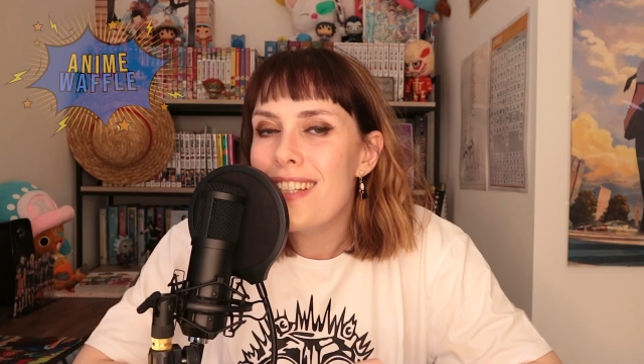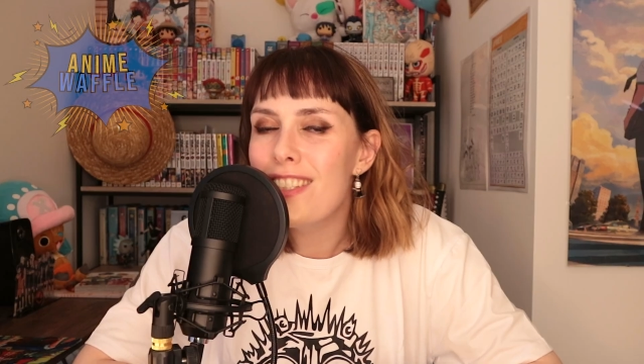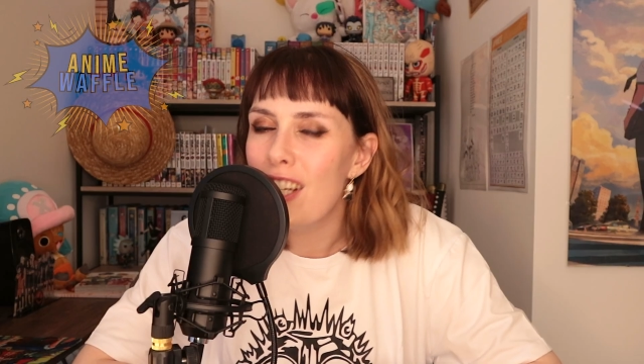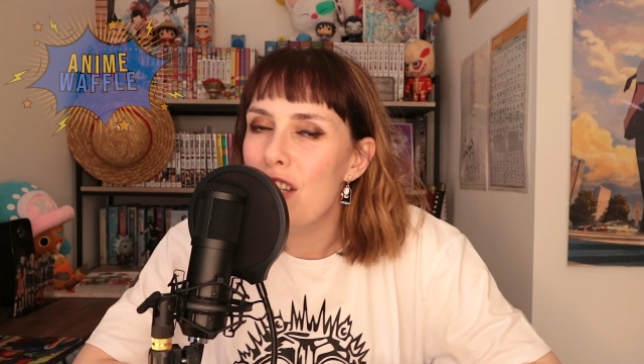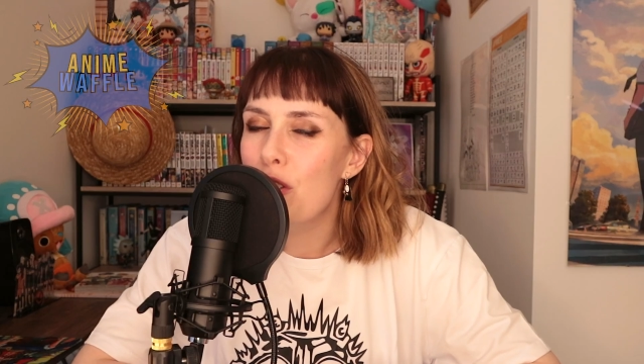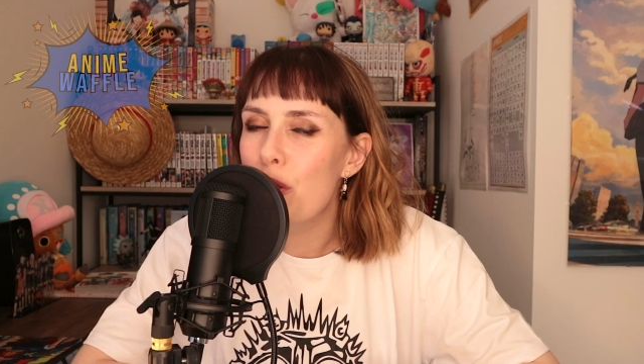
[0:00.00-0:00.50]
it
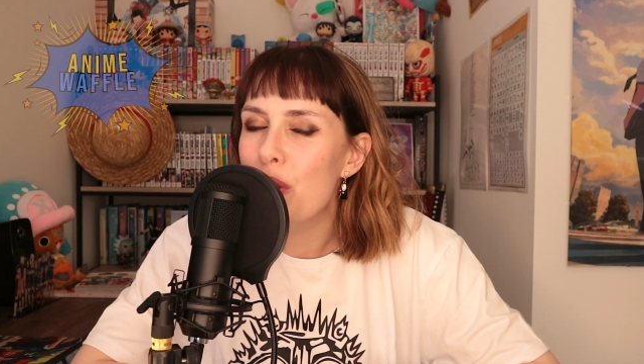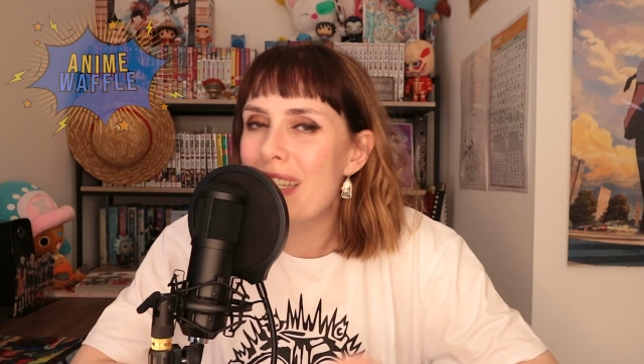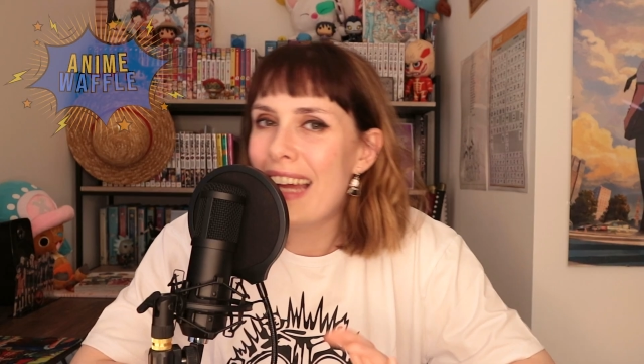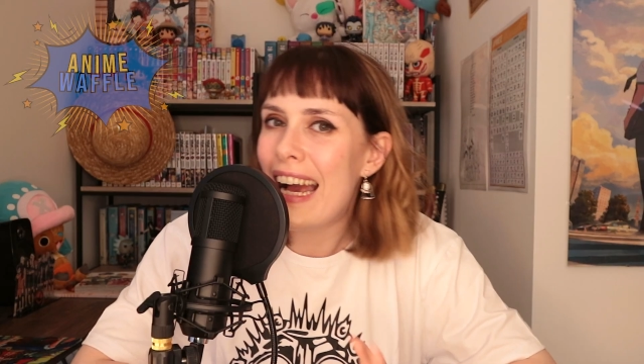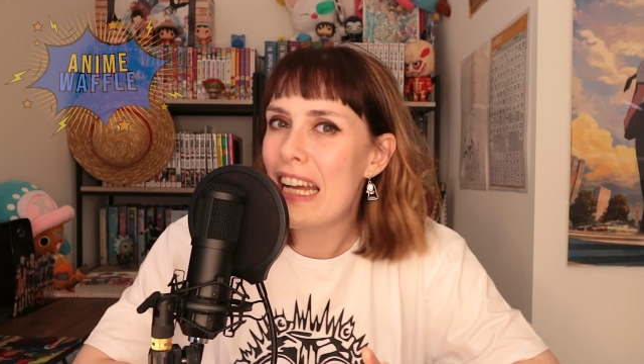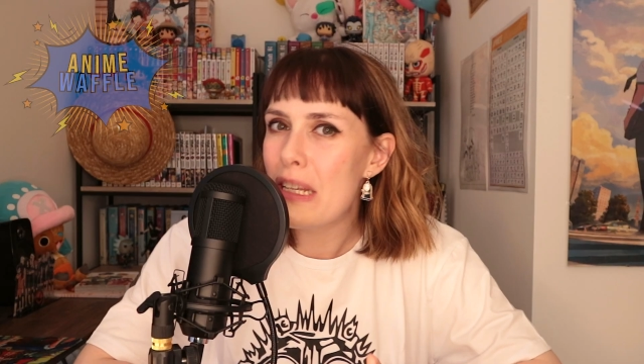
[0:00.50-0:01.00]
does use
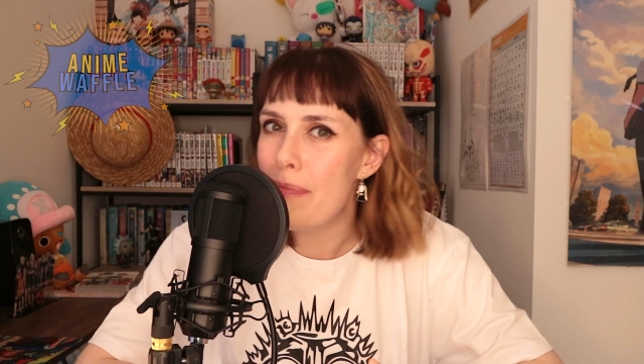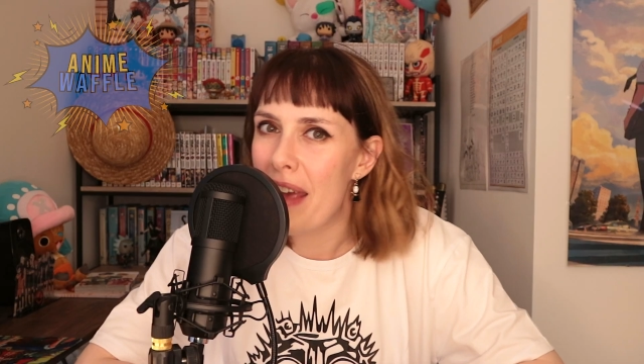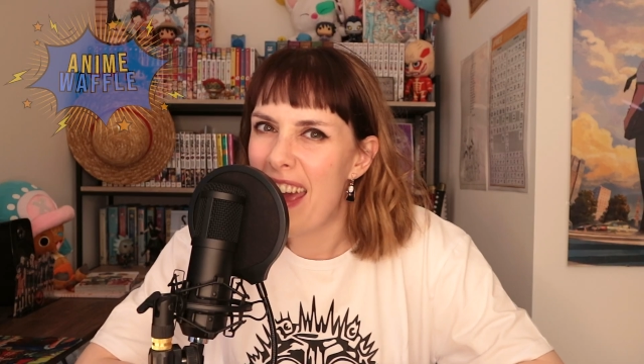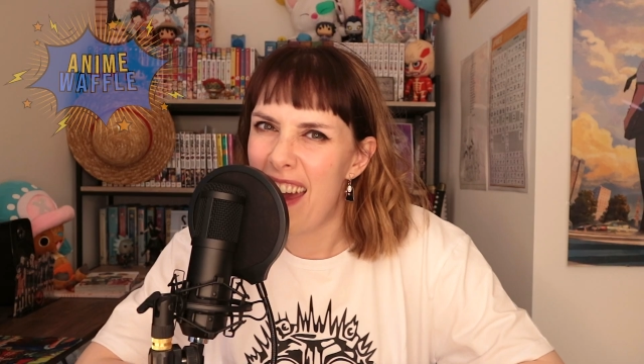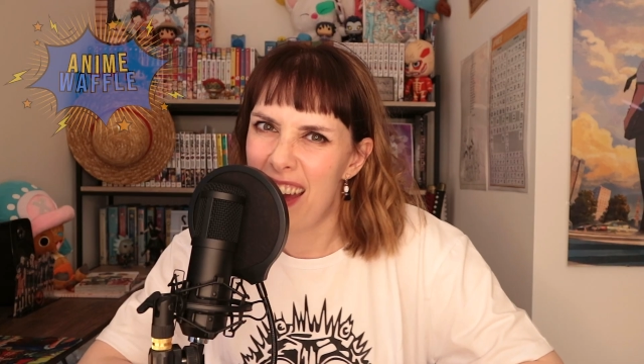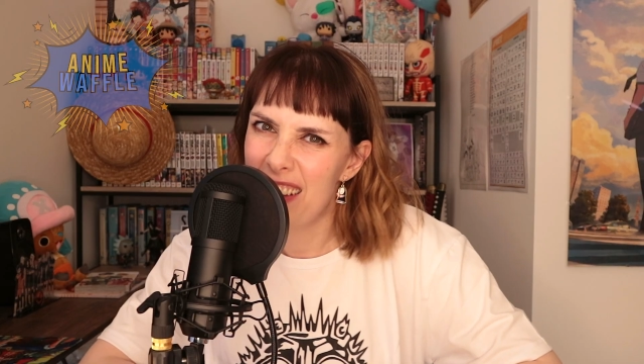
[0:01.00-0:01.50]
an
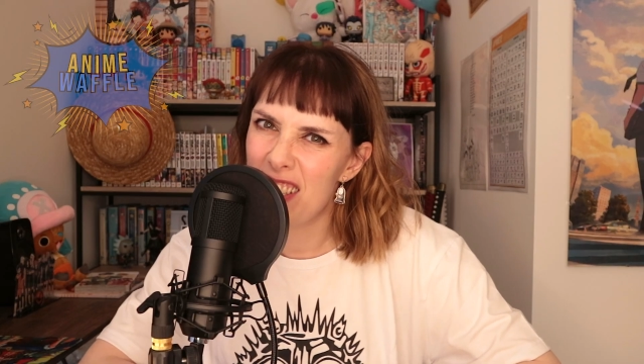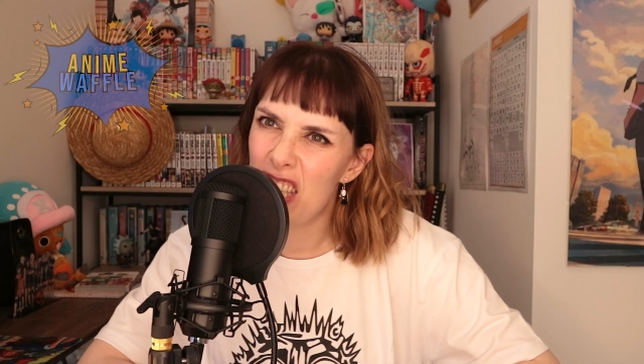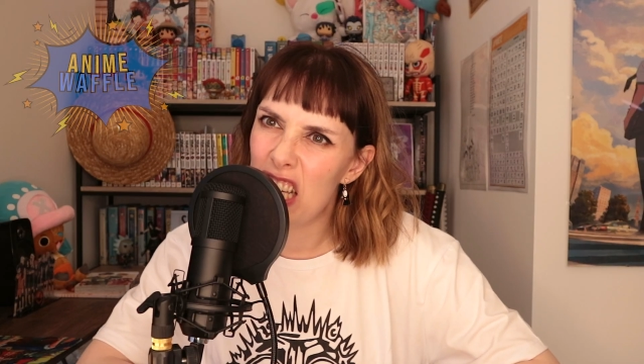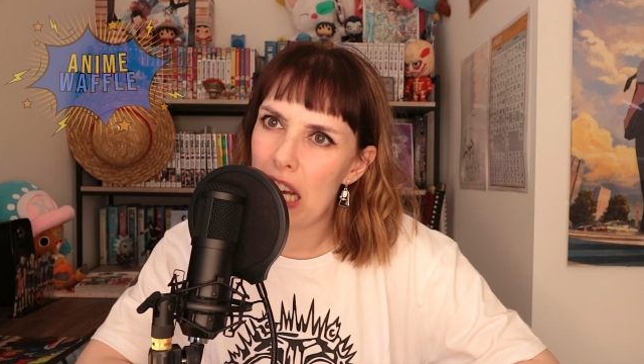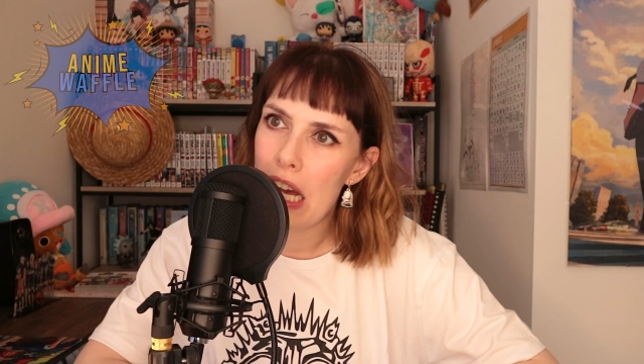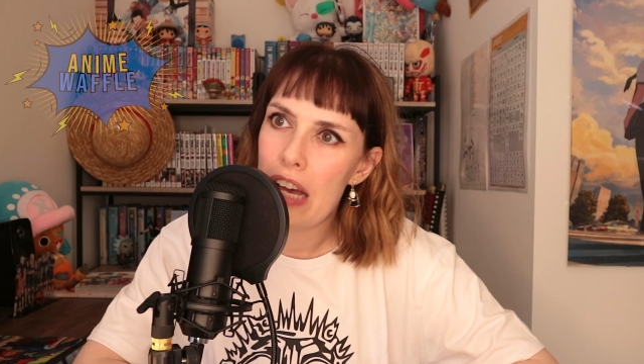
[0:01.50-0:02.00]

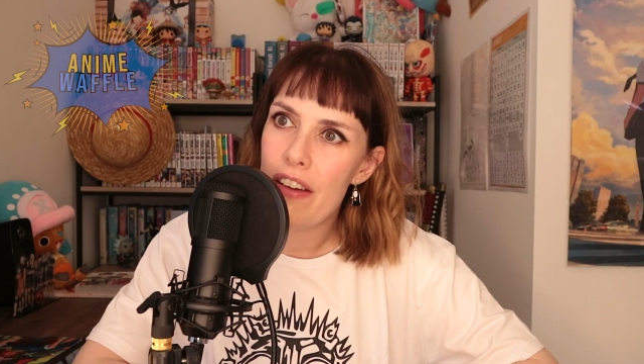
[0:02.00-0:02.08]
anime-esque